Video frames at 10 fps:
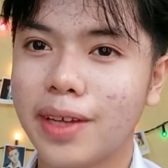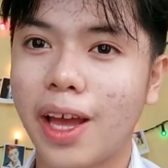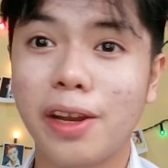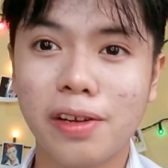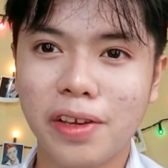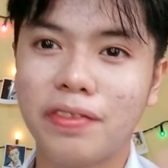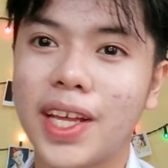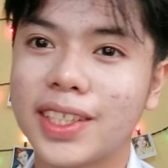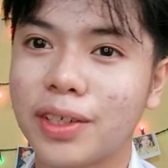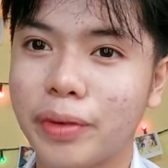I don't know if
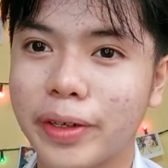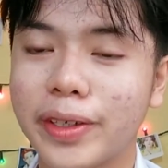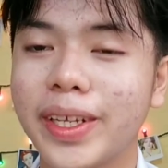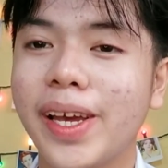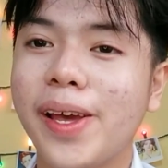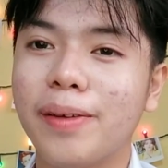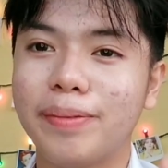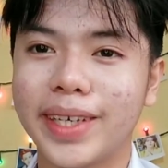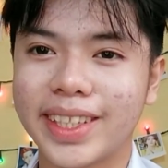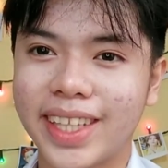that's a word,
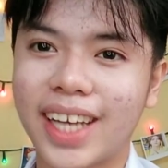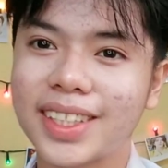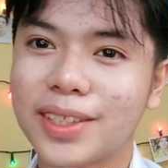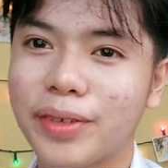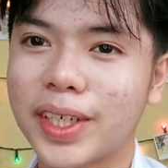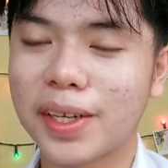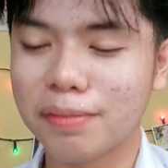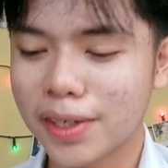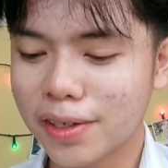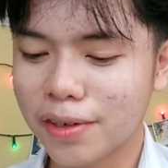but that's the word I'm
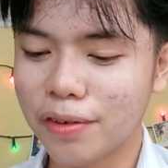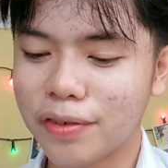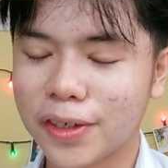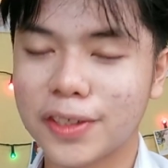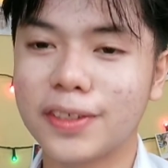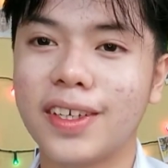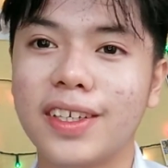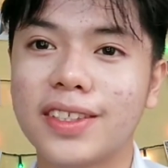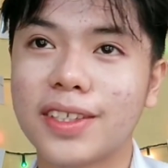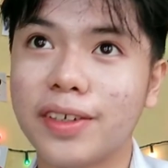gonna go for
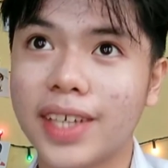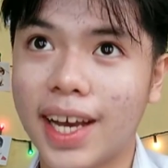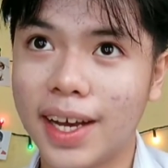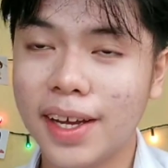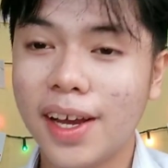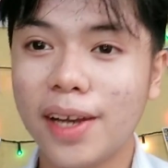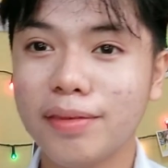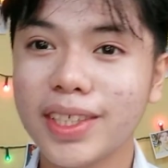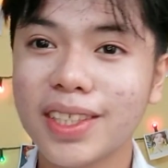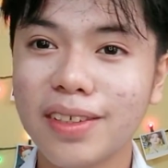today. So yeah, I'm
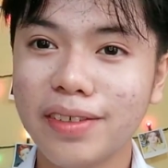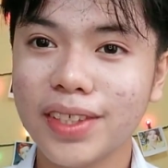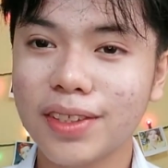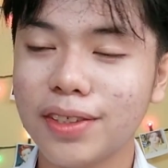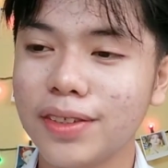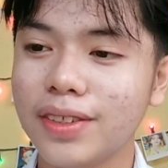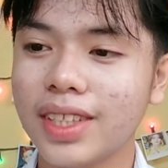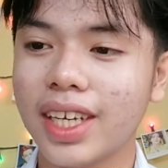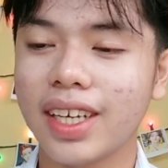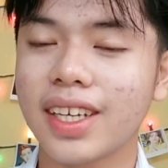just going to
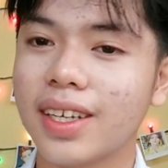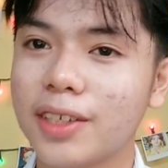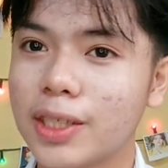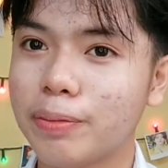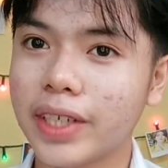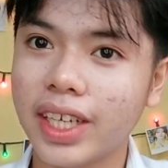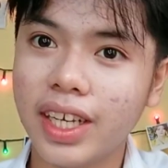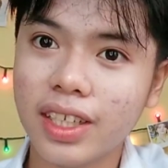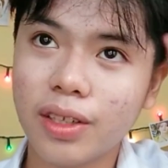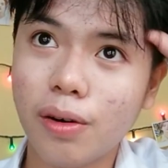like
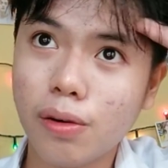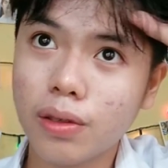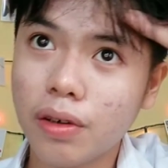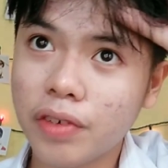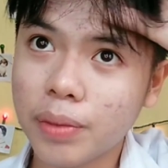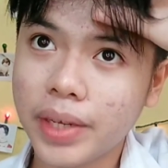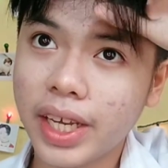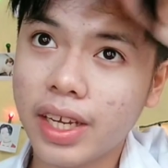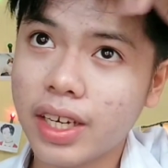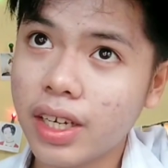spray it all over my
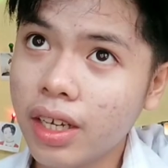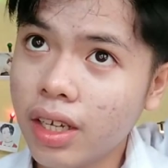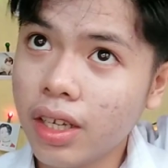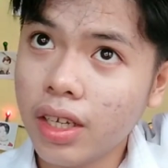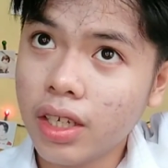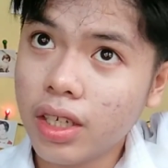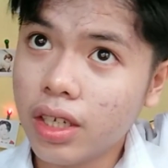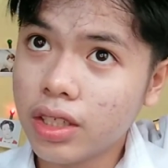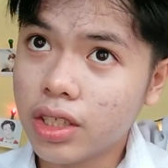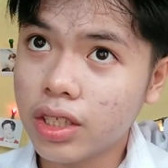hair
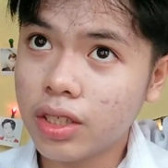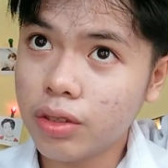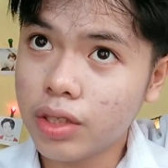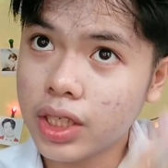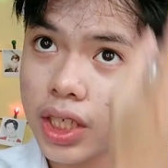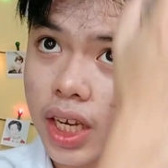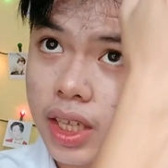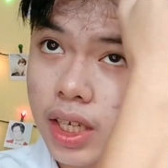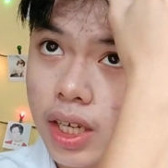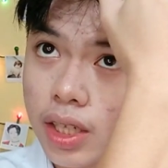just to style
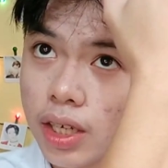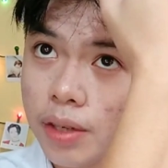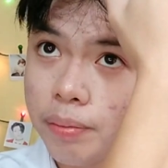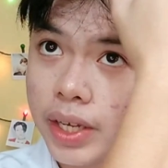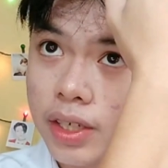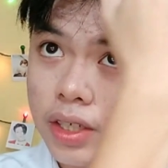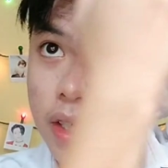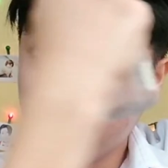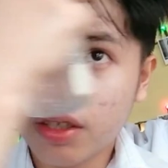it a lot better.